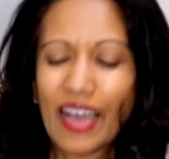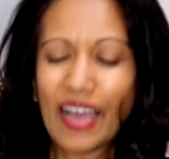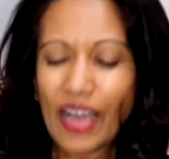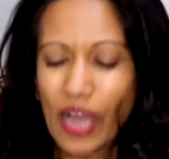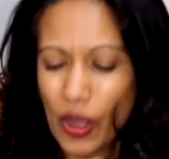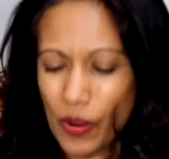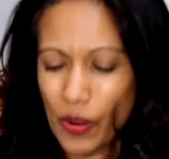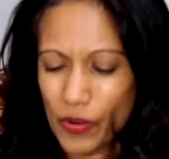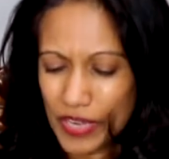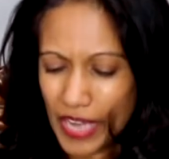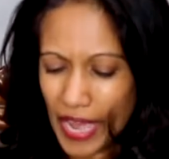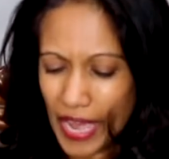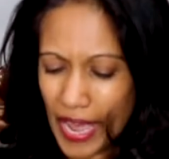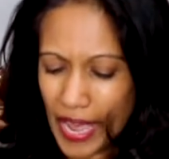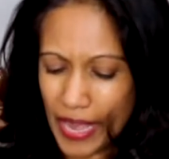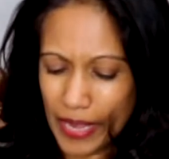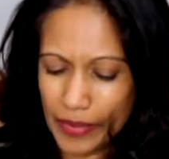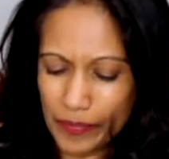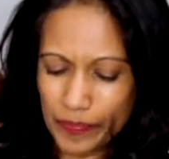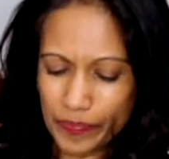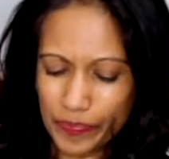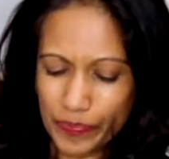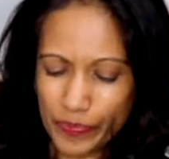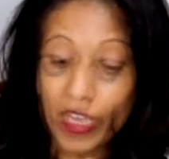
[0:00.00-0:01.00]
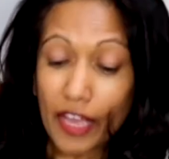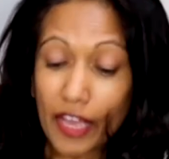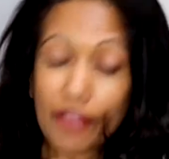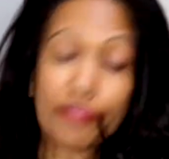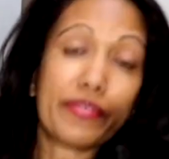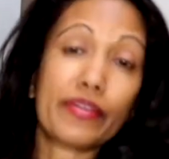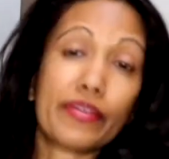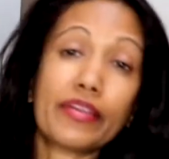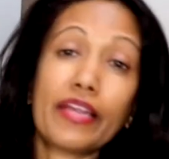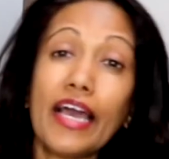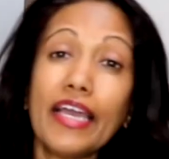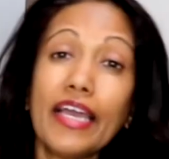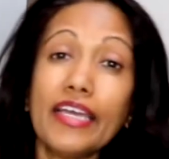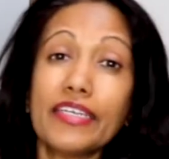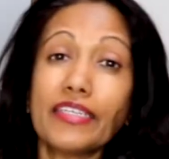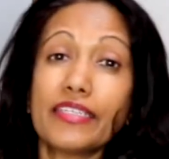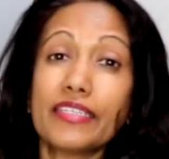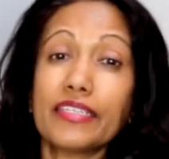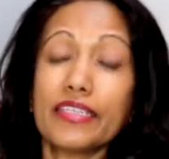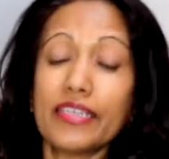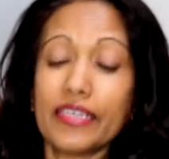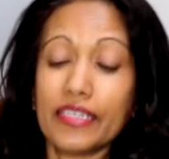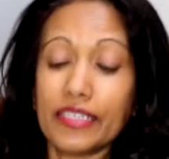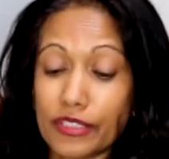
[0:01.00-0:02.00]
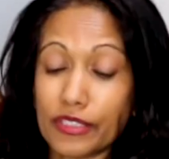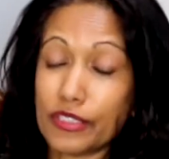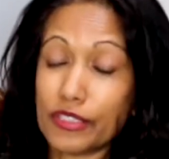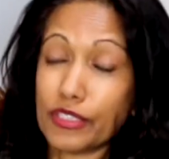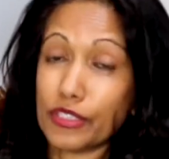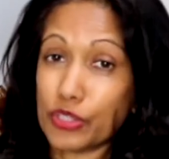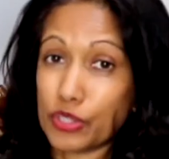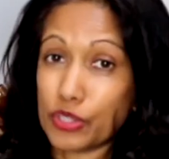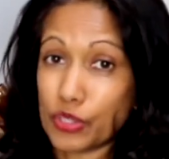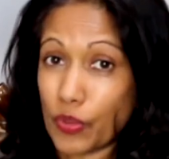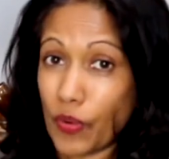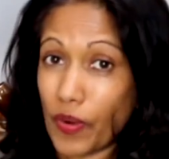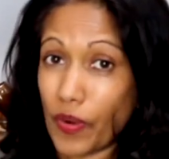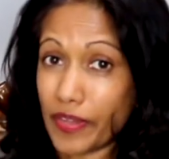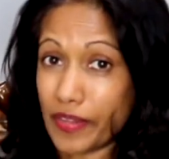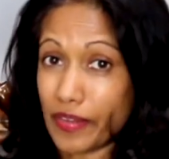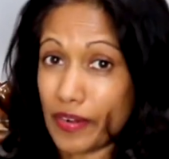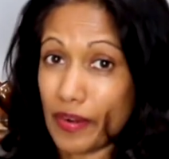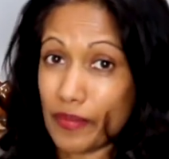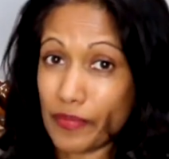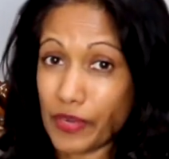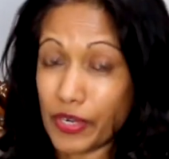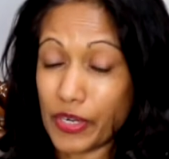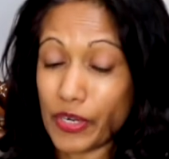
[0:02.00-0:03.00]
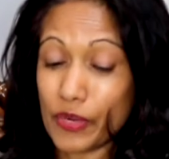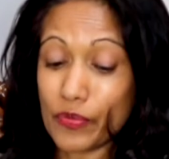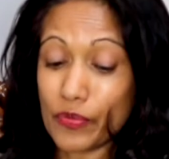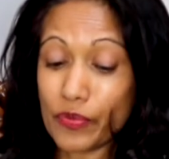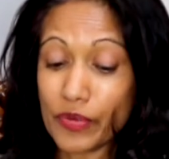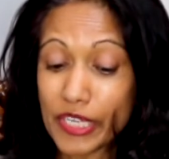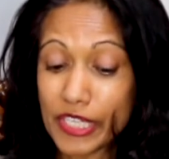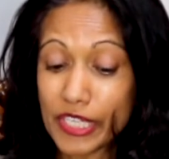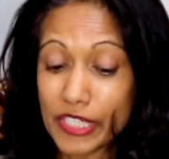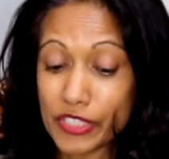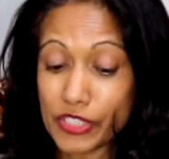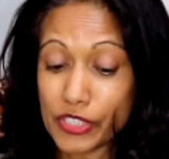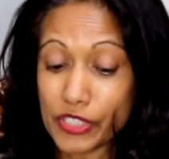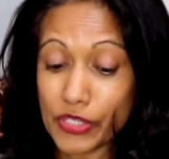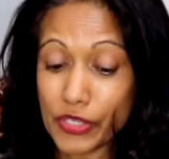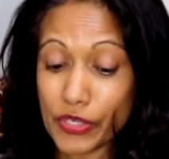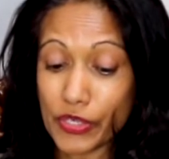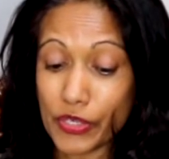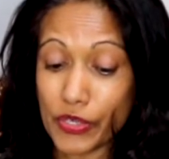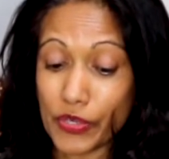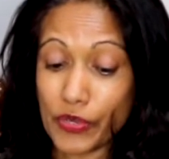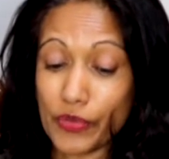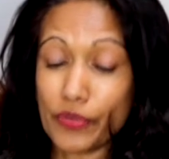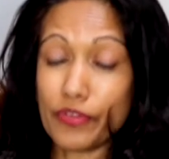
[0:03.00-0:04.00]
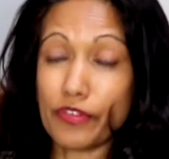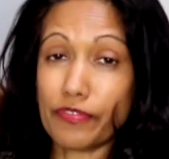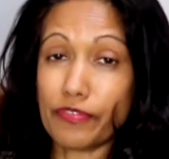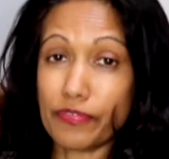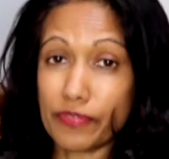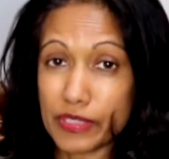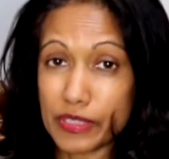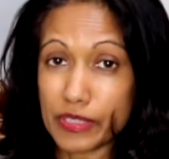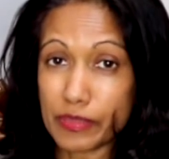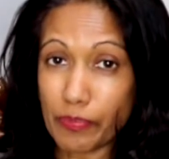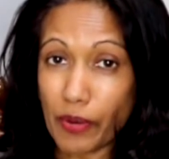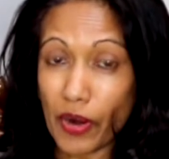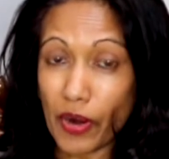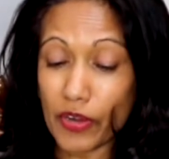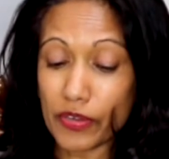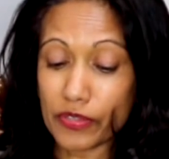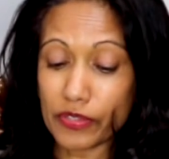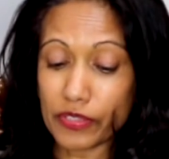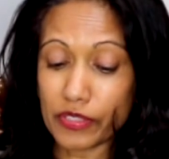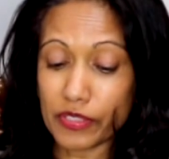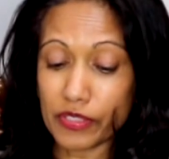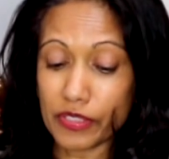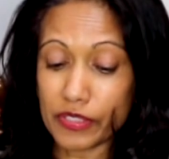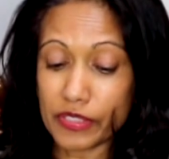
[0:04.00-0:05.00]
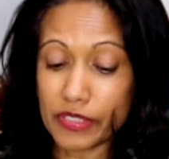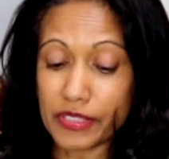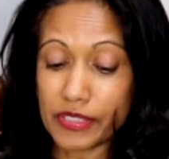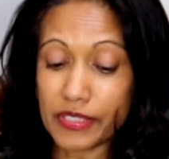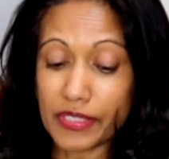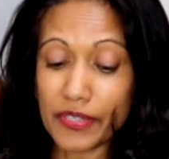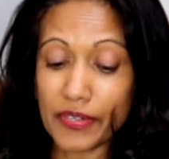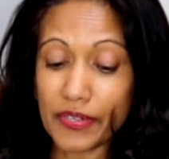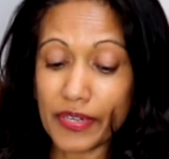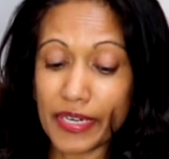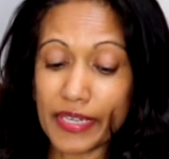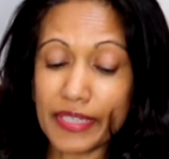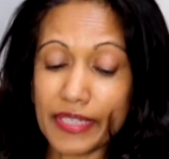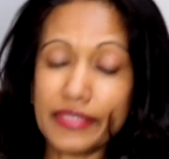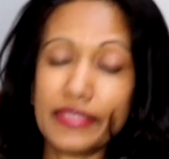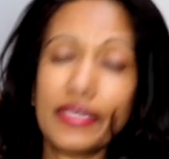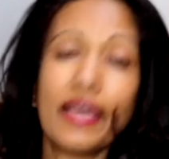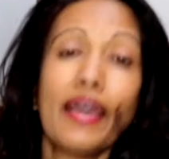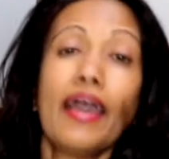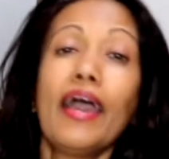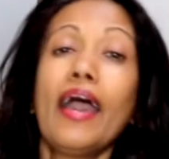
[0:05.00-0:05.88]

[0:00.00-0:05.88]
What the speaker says: Okay, if you'd like the story that I'm going to read to you, the first part of the series,